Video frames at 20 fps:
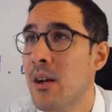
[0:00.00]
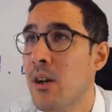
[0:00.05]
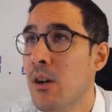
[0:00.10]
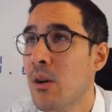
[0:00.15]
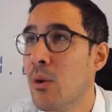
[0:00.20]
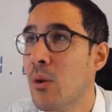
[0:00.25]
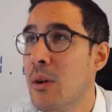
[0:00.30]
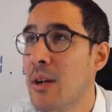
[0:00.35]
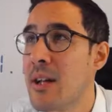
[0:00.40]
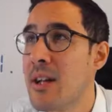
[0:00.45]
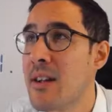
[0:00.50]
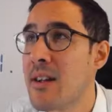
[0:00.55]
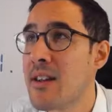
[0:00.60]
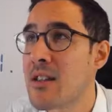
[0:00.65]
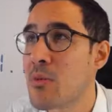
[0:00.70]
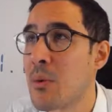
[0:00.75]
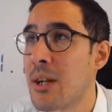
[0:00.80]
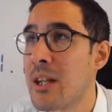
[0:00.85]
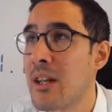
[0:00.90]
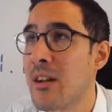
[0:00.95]
or here
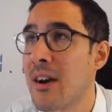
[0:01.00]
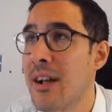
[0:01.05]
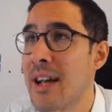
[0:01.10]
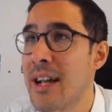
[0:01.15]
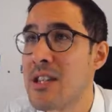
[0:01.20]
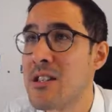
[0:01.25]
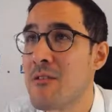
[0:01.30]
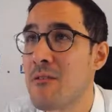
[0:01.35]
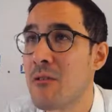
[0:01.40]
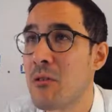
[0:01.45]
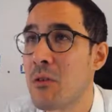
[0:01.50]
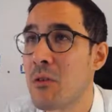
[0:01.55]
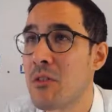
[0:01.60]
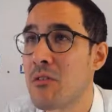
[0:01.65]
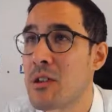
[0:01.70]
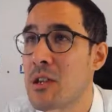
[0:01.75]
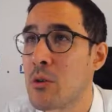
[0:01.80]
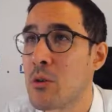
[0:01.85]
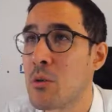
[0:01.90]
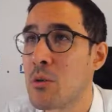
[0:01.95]
29.84
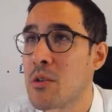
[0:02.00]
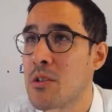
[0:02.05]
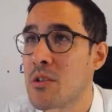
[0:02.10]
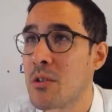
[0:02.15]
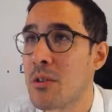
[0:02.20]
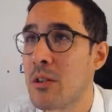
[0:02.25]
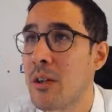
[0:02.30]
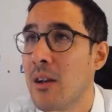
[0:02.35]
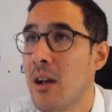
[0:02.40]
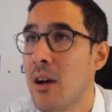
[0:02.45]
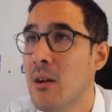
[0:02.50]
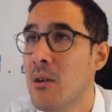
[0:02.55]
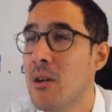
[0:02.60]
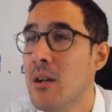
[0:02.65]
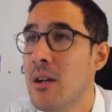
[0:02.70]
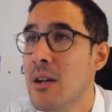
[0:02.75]
3/4 on the low.